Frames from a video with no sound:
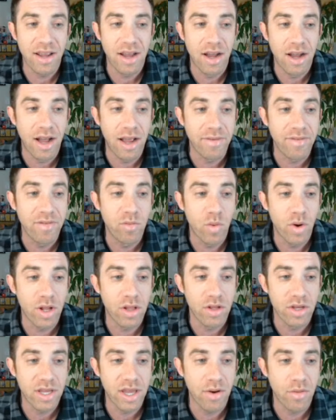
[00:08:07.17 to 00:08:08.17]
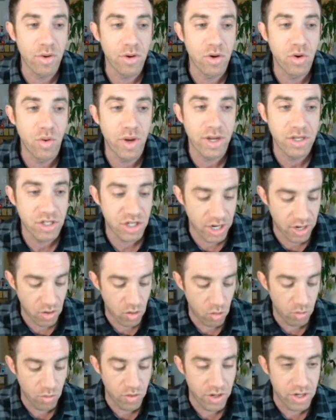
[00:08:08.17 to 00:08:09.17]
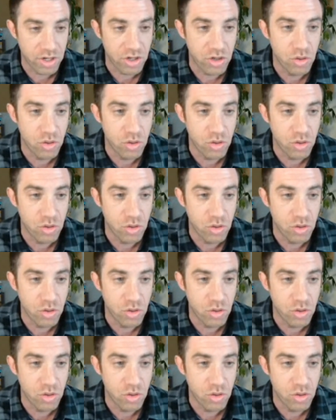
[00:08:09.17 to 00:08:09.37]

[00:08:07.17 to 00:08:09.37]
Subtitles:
I even want to look at real quick Chet Holmgren